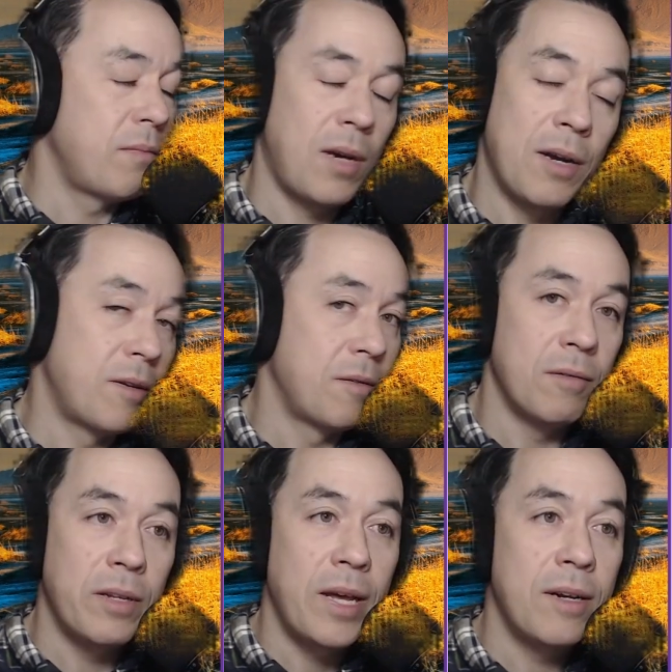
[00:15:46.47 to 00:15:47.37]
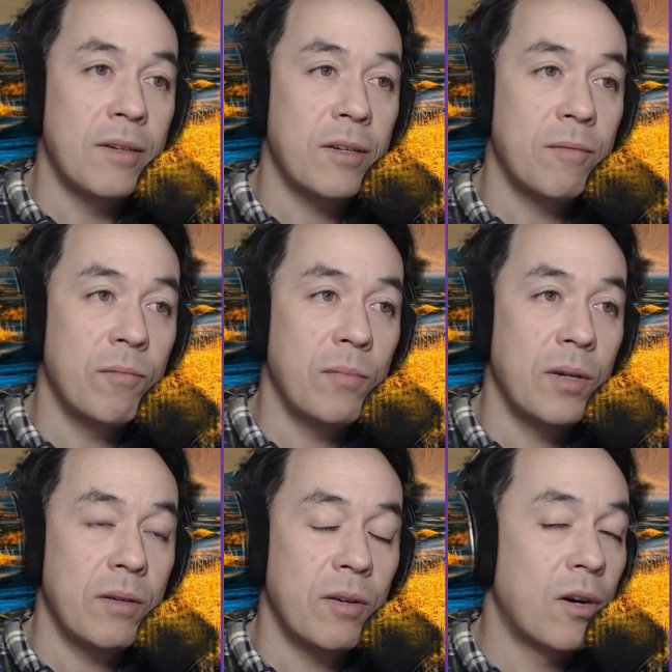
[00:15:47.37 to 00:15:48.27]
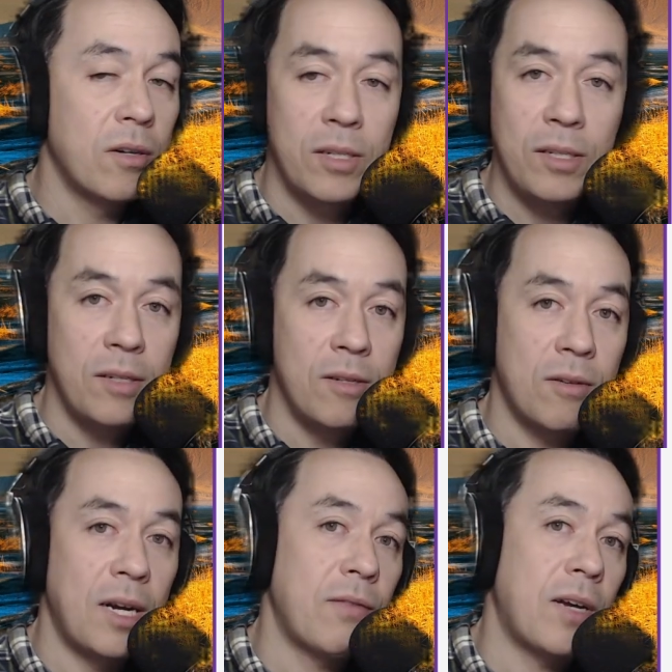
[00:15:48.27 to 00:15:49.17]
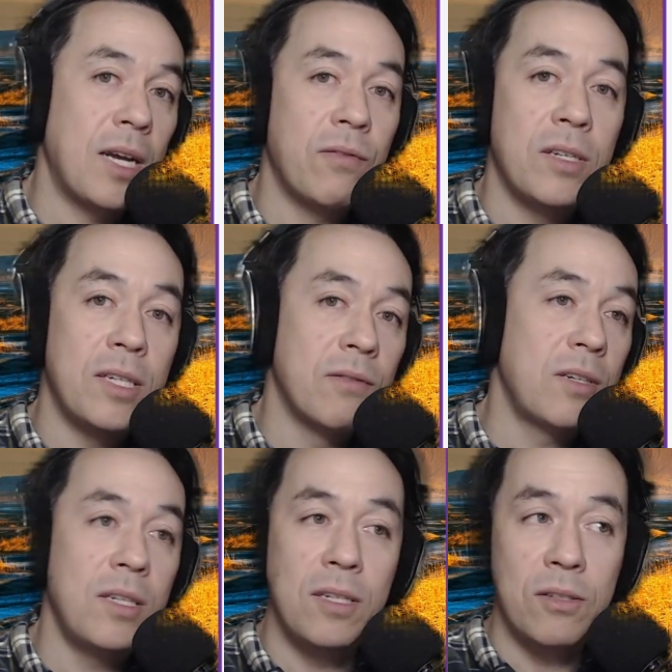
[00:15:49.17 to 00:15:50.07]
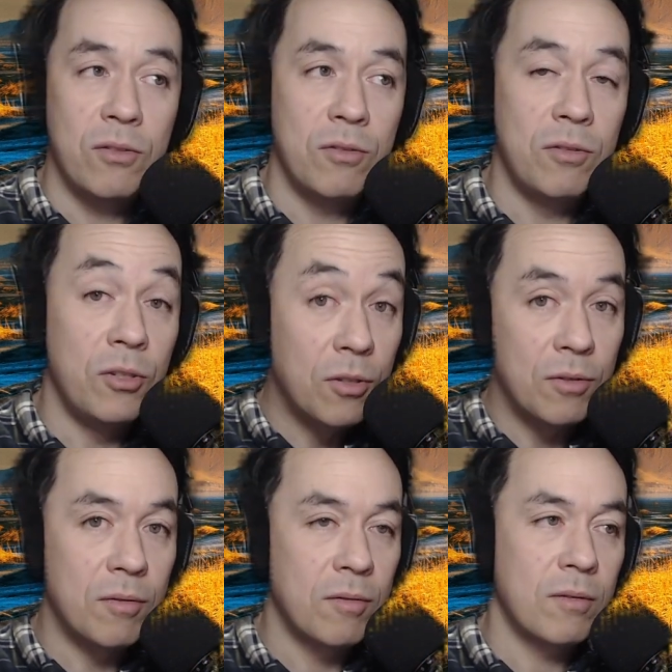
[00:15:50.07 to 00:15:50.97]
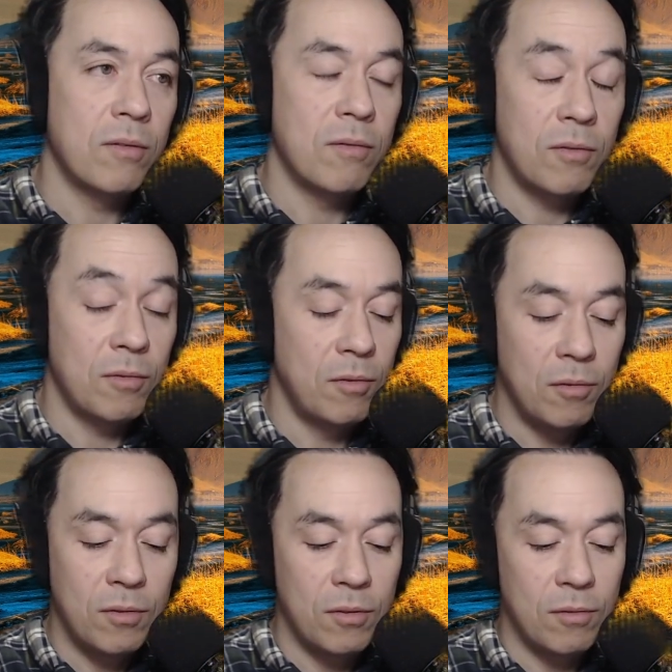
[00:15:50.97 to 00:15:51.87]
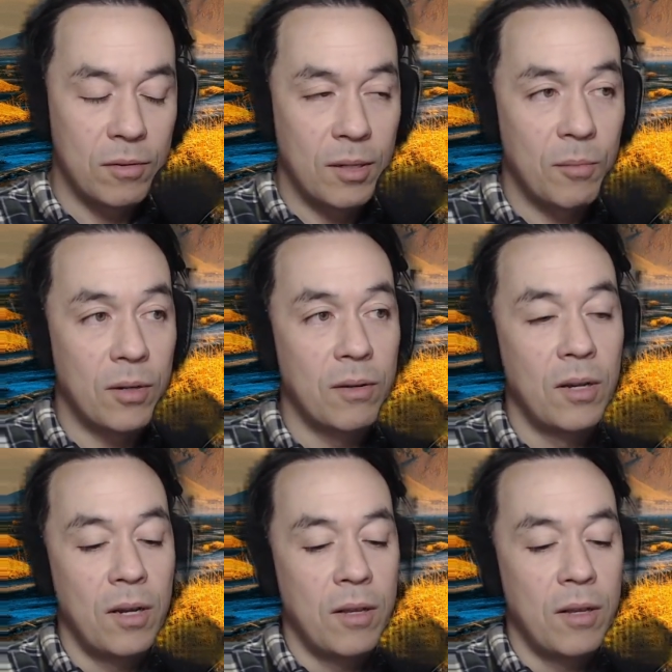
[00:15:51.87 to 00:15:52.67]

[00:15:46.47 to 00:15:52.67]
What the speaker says: I don't know, lend car keys, or I have to give keys to you, to someone.